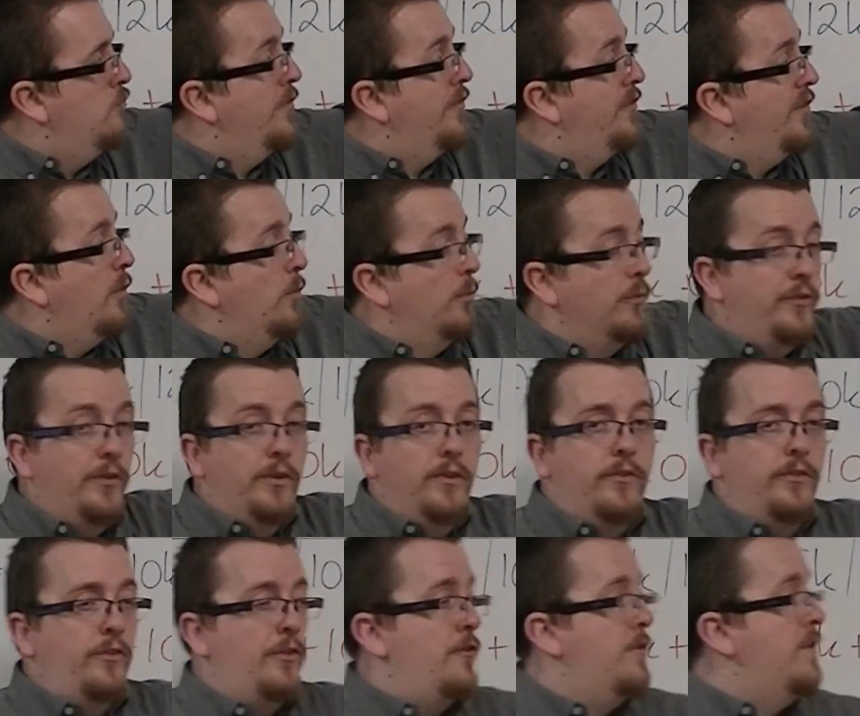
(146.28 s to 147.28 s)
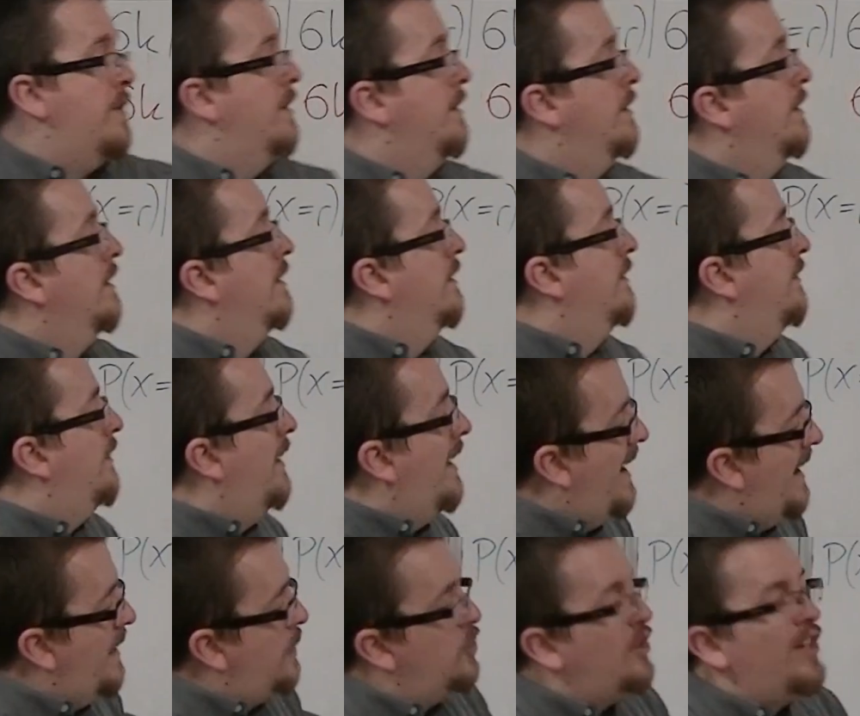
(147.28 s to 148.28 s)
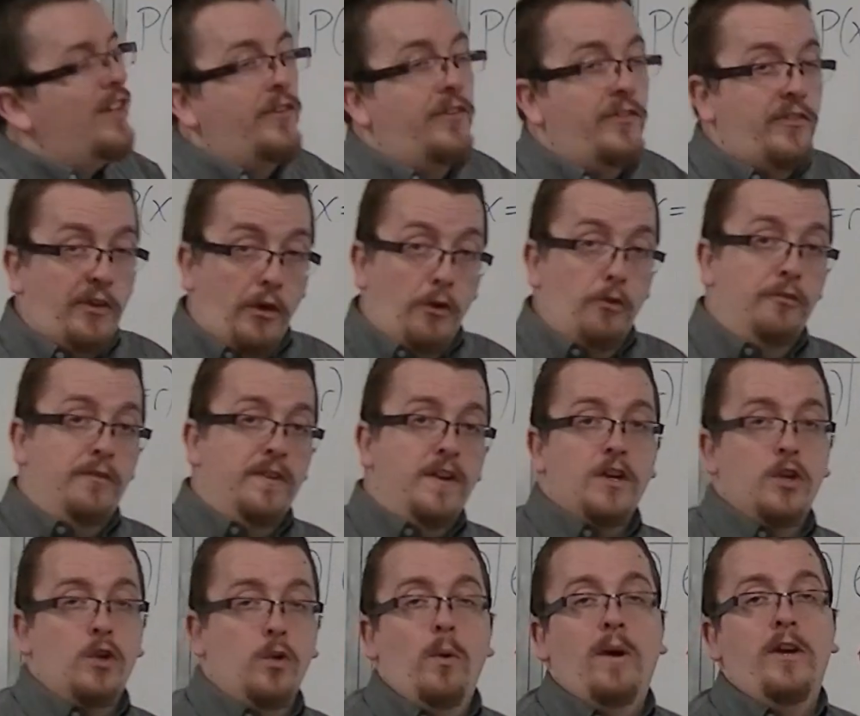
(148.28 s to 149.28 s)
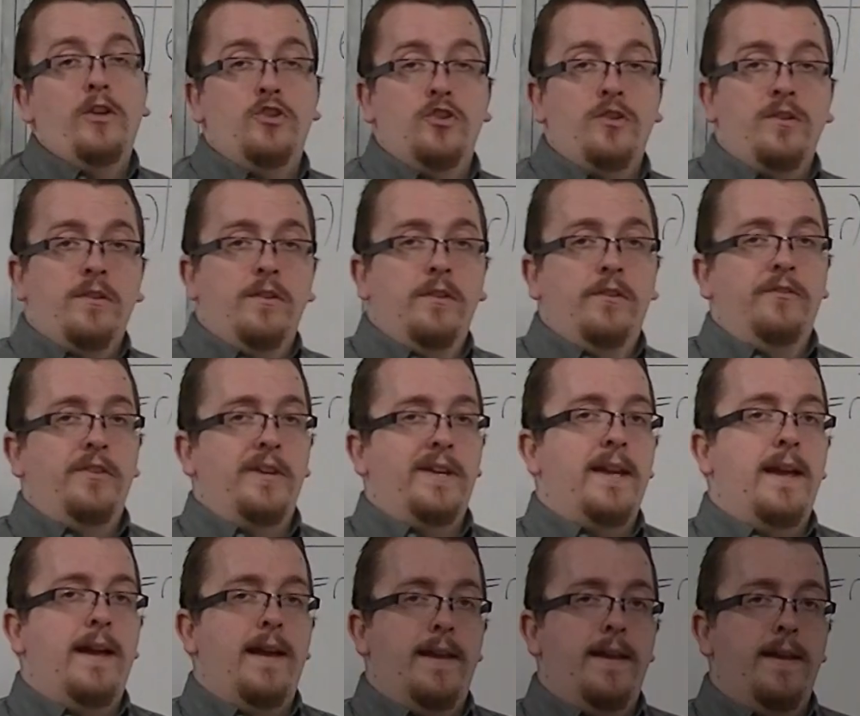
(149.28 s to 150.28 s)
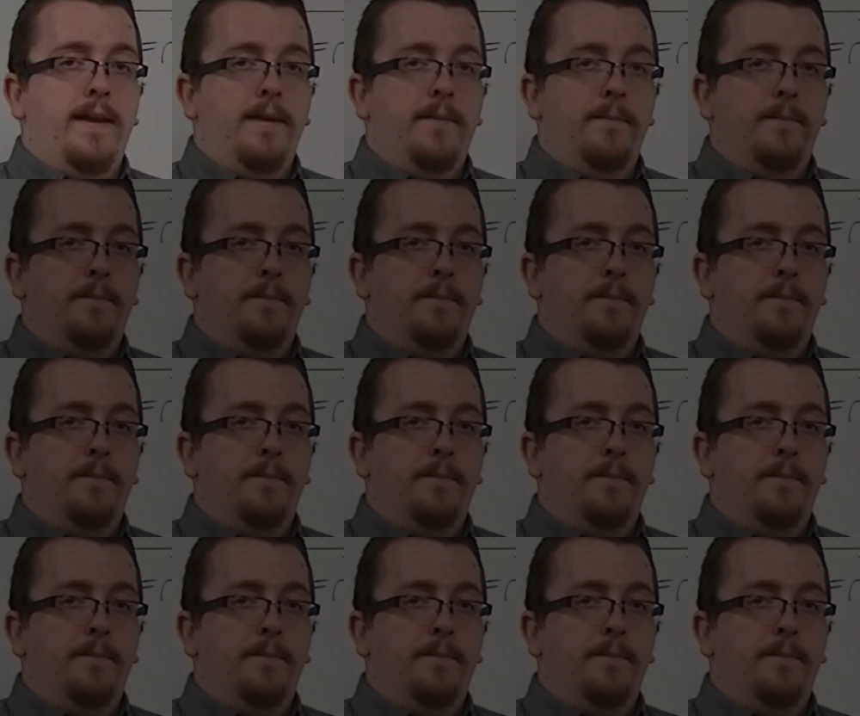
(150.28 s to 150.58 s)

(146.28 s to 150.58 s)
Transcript: result, sorry, to actually solve an equation for k.